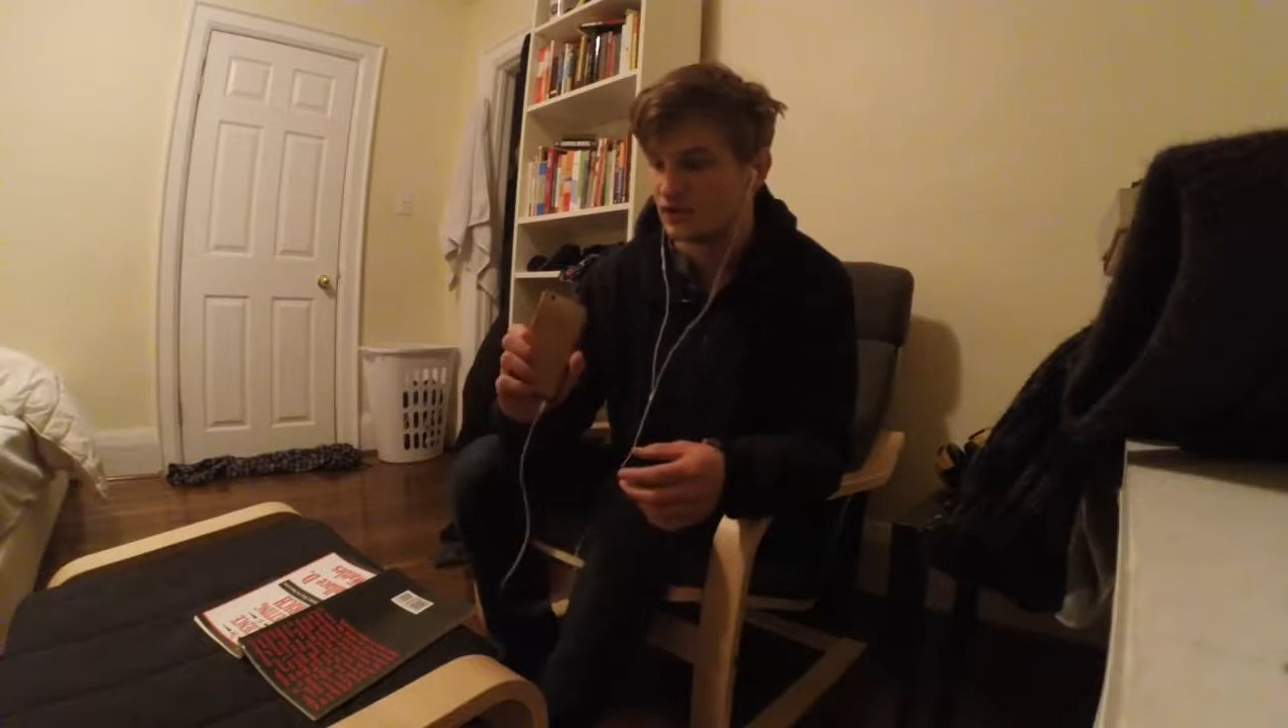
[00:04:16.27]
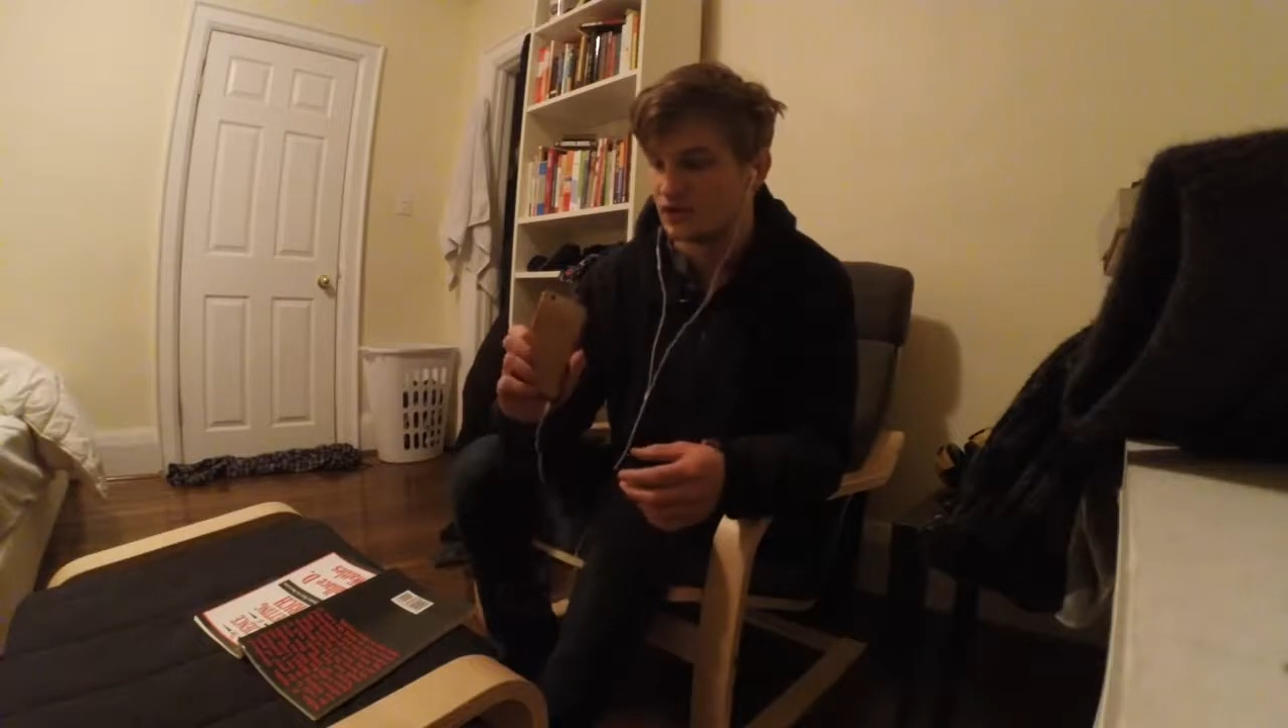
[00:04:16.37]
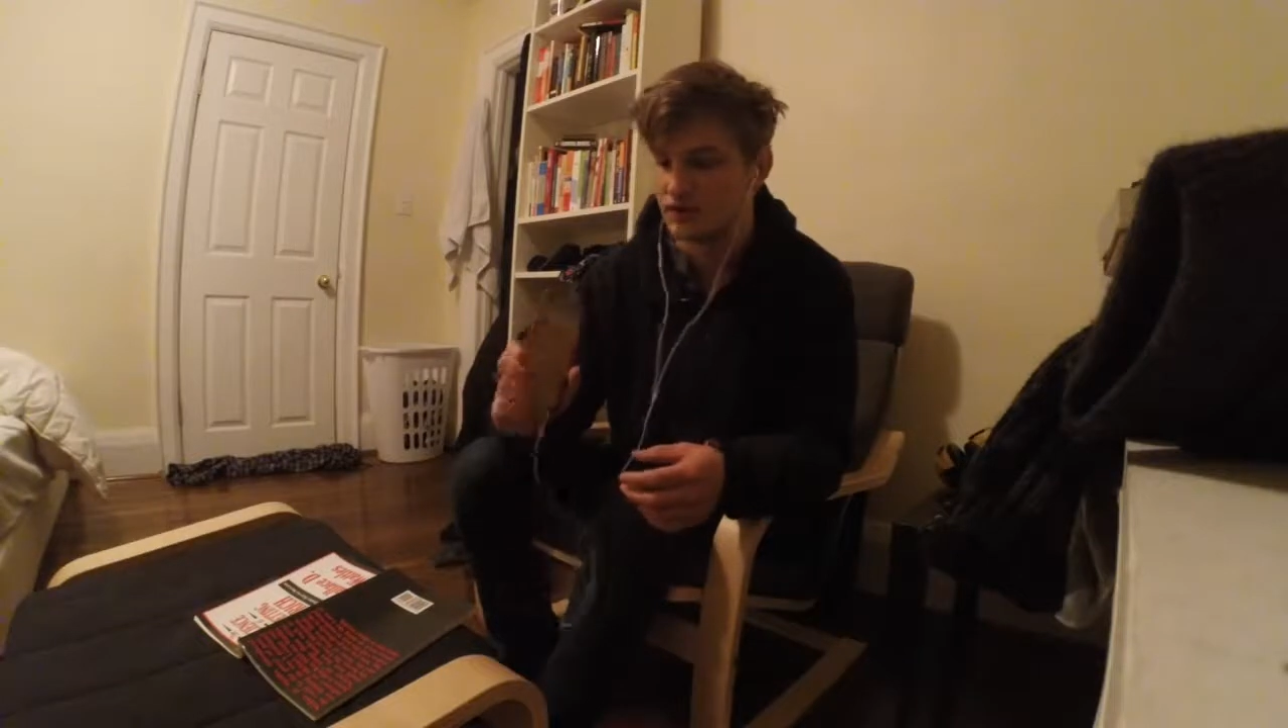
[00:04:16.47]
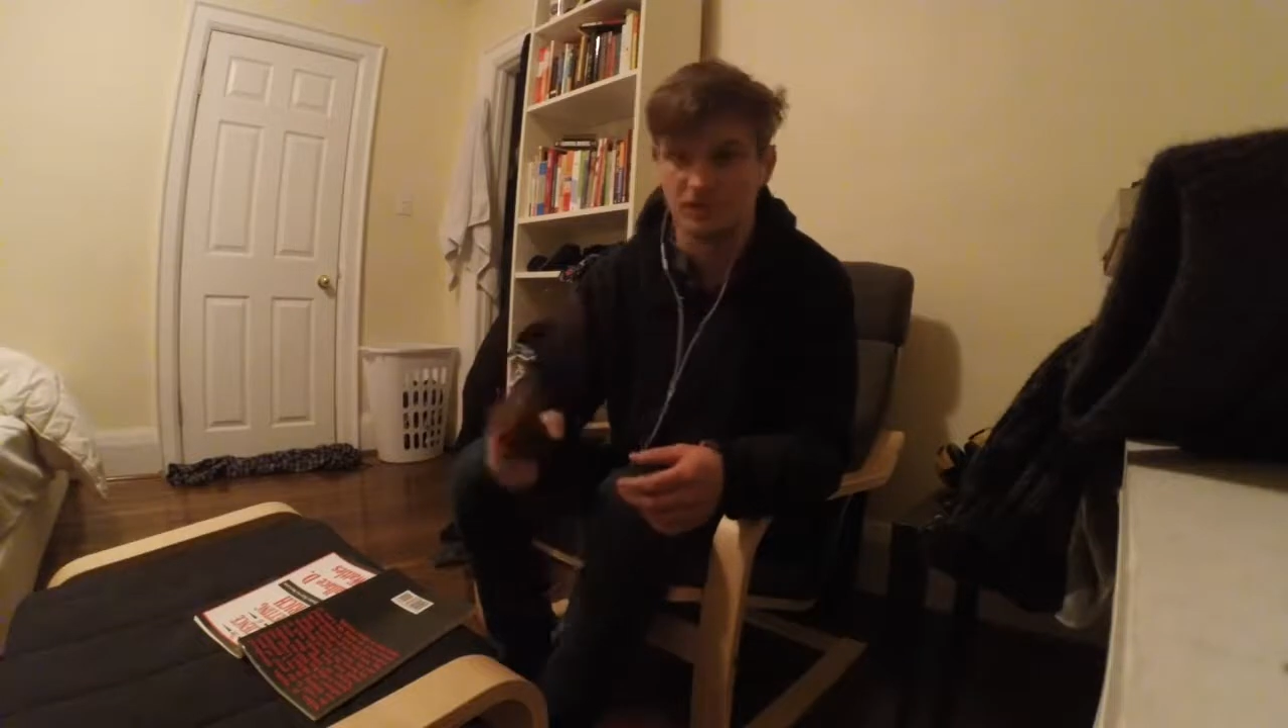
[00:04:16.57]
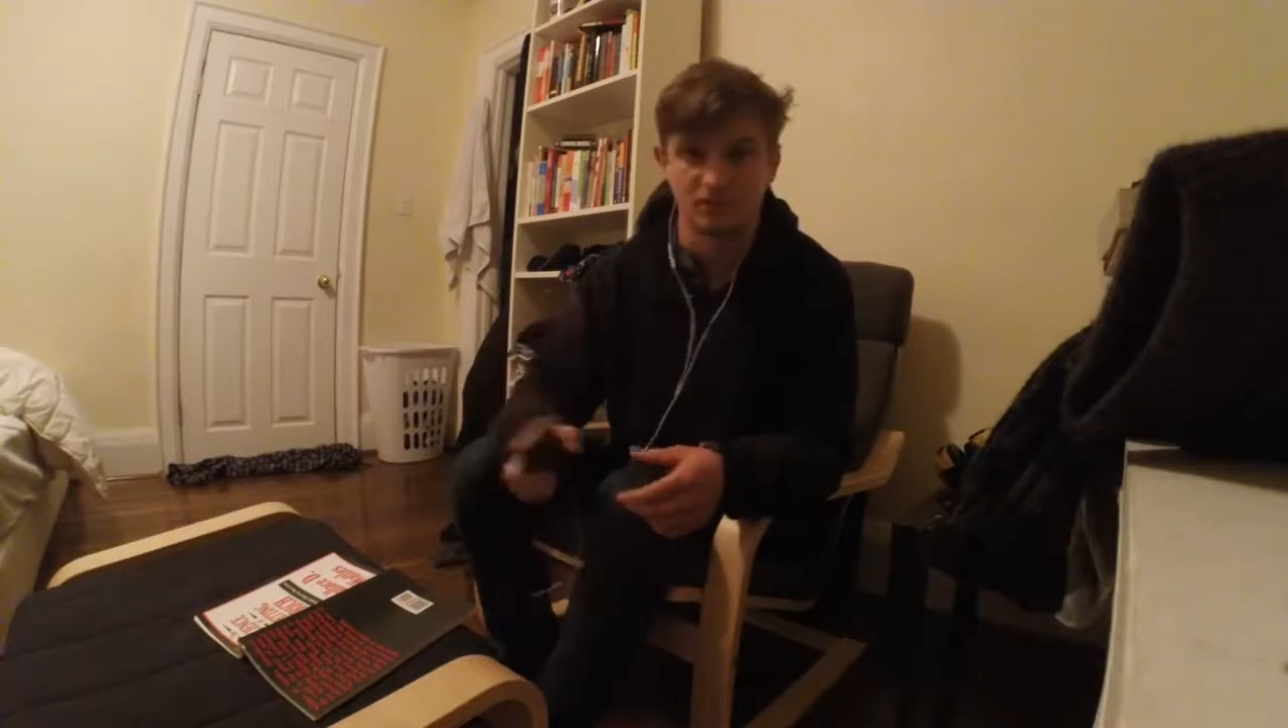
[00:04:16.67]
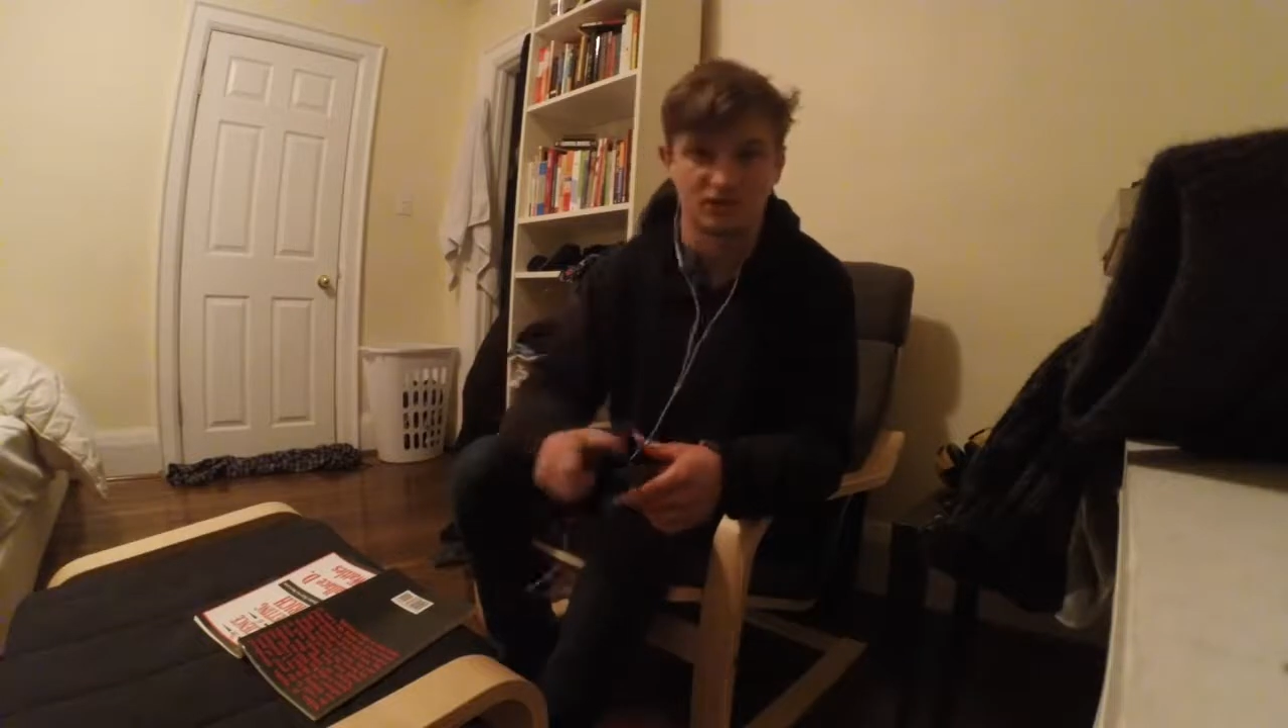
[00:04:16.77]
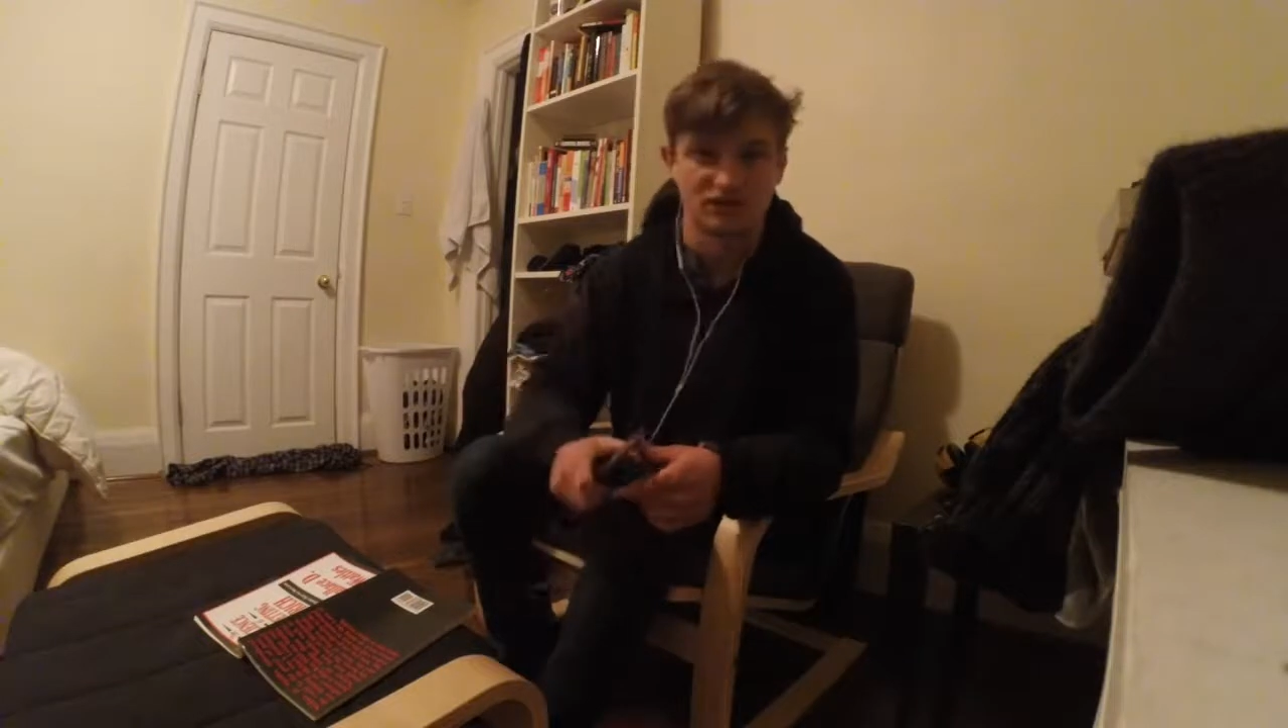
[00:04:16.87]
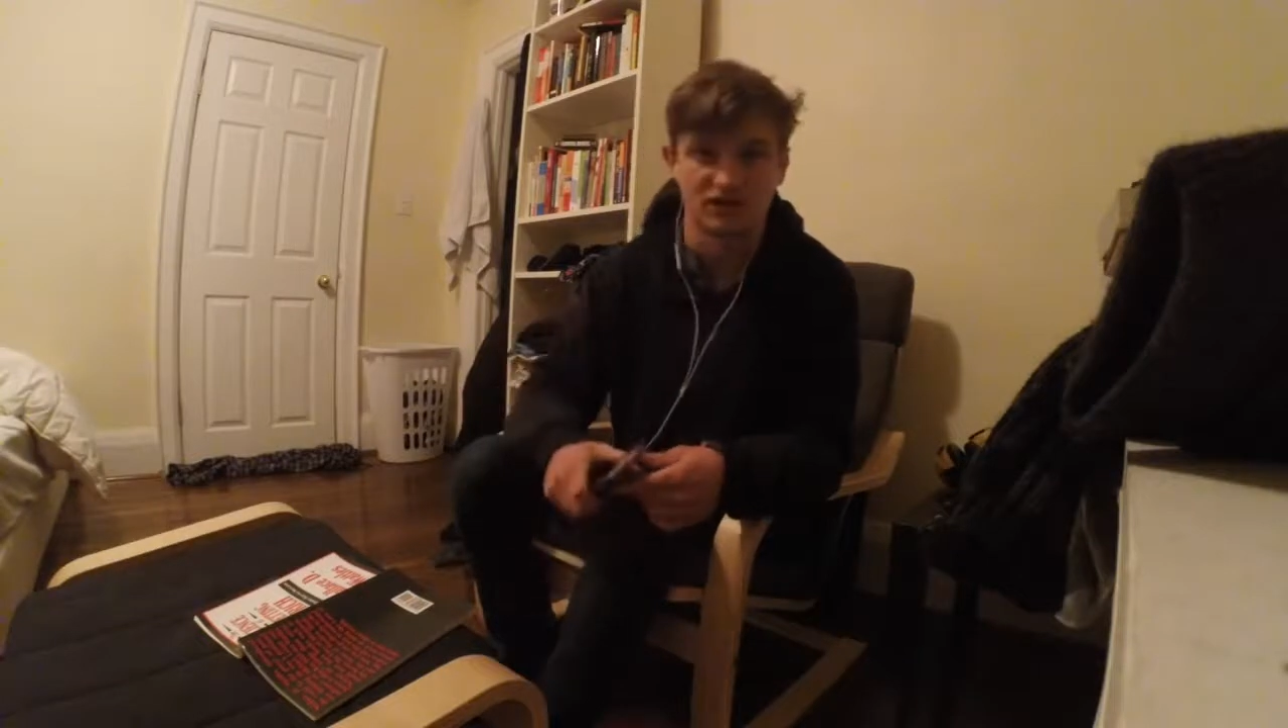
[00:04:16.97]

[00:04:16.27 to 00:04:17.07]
out of the books